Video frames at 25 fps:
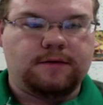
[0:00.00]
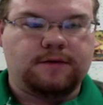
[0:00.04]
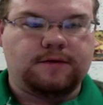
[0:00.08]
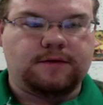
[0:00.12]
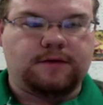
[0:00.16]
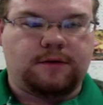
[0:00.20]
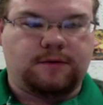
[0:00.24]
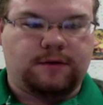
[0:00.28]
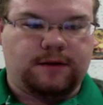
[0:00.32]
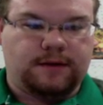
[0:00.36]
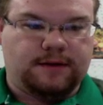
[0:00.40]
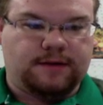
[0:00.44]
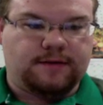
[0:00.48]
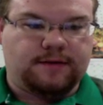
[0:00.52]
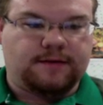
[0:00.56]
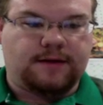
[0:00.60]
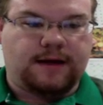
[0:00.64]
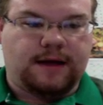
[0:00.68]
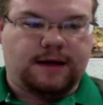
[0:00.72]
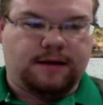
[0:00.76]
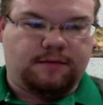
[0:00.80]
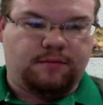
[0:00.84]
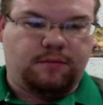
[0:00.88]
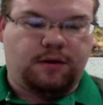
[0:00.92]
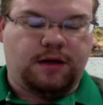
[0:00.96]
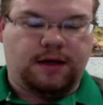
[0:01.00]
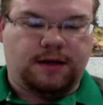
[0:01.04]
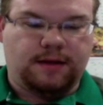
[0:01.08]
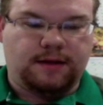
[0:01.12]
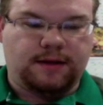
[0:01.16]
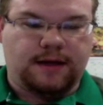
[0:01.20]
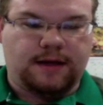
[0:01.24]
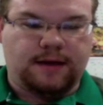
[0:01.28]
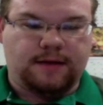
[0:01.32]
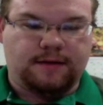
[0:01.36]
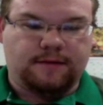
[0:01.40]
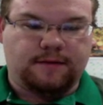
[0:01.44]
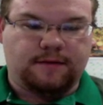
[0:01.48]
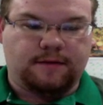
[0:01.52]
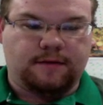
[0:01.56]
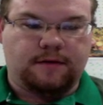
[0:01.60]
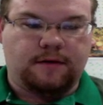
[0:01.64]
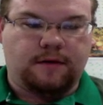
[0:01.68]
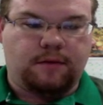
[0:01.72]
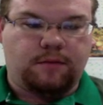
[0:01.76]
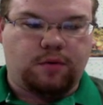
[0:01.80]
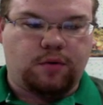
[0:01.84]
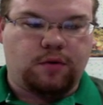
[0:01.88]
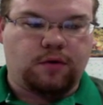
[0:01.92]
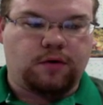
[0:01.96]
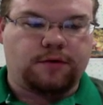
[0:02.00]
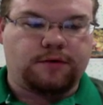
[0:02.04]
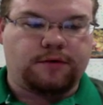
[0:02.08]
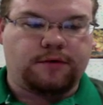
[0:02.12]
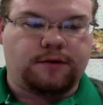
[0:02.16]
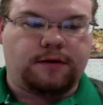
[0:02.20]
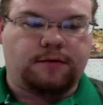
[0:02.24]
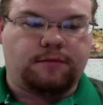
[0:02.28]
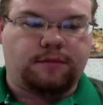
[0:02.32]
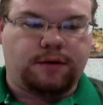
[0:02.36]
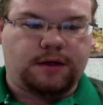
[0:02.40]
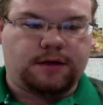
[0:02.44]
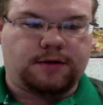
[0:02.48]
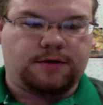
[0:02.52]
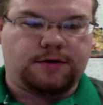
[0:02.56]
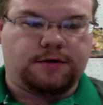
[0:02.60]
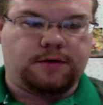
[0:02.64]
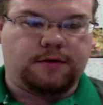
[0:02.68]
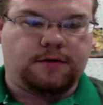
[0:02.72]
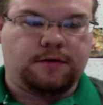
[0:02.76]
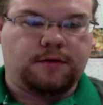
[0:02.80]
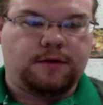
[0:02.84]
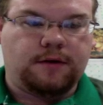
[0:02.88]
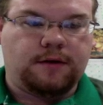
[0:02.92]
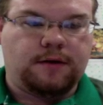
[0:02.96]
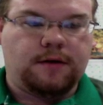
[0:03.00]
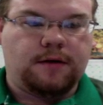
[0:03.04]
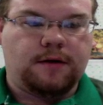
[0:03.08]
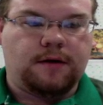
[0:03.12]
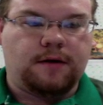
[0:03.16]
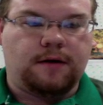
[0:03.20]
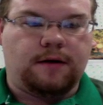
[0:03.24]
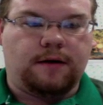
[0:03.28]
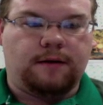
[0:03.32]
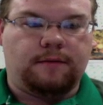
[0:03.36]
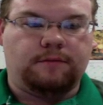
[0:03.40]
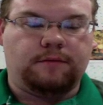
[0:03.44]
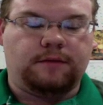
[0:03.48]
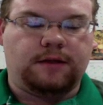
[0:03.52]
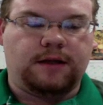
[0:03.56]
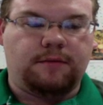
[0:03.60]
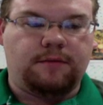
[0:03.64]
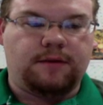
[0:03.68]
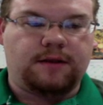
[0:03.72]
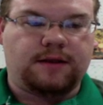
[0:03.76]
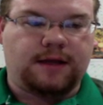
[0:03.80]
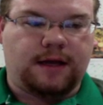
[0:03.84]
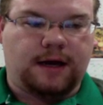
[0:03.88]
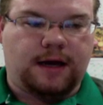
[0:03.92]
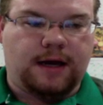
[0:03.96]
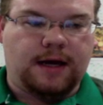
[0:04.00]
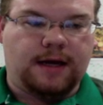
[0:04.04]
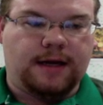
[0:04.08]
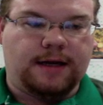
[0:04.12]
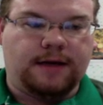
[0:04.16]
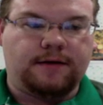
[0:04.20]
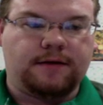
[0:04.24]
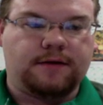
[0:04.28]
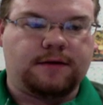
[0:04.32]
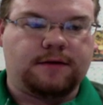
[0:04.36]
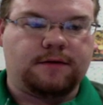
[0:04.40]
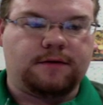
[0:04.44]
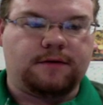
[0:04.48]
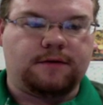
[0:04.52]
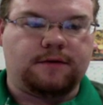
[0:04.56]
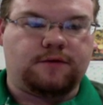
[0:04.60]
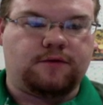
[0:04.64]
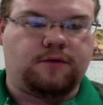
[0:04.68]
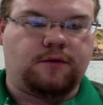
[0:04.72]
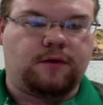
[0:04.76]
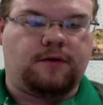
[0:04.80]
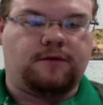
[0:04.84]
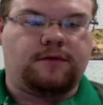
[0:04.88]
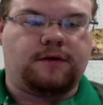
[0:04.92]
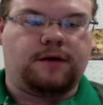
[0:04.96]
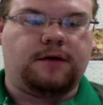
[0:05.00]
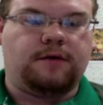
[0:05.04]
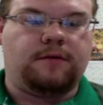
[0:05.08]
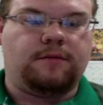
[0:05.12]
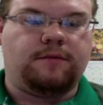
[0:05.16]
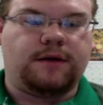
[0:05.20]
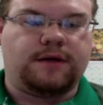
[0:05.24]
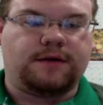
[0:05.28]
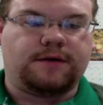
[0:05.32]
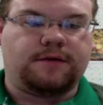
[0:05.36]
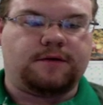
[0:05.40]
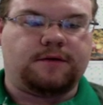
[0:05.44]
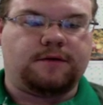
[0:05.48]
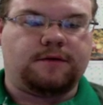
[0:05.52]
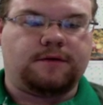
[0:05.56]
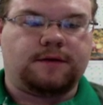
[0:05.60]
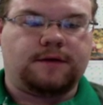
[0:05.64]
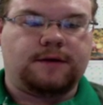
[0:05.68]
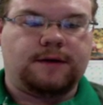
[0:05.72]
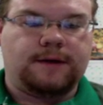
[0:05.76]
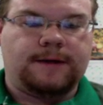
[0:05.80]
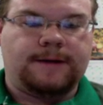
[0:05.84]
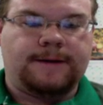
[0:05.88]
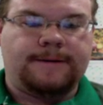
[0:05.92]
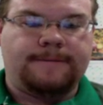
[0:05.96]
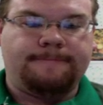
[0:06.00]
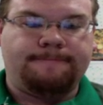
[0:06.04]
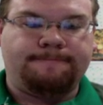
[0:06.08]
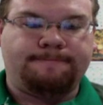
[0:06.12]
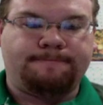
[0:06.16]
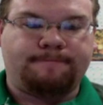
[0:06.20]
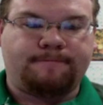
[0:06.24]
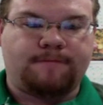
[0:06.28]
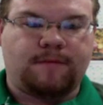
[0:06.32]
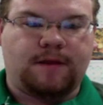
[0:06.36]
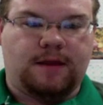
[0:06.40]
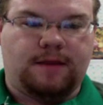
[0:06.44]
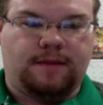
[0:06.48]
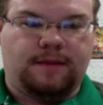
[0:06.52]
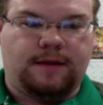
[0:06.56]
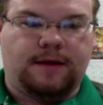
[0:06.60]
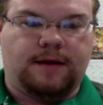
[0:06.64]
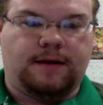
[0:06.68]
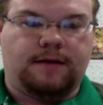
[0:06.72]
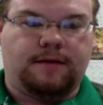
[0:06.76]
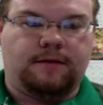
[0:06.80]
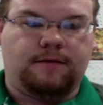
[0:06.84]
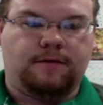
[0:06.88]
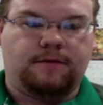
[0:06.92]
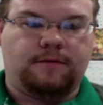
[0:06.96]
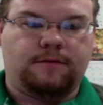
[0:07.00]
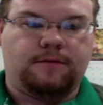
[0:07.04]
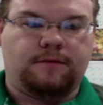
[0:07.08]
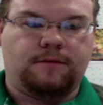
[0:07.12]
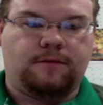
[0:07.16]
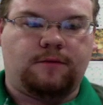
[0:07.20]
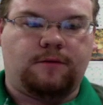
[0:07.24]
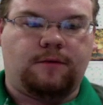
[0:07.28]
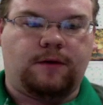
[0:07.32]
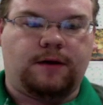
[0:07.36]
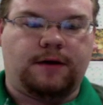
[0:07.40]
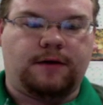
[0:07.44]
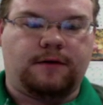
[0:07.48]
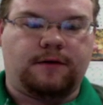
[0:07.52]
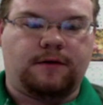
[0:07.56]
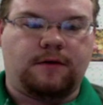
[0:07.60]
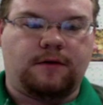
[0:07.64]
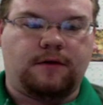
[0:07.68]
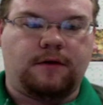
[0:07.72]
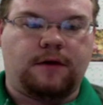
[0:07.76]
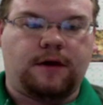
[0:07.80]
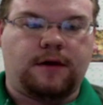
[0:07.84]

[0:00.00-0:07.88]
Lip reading: So in this case, being that it's a portrait picture, limit the height to 1200 pixels. And then when you go to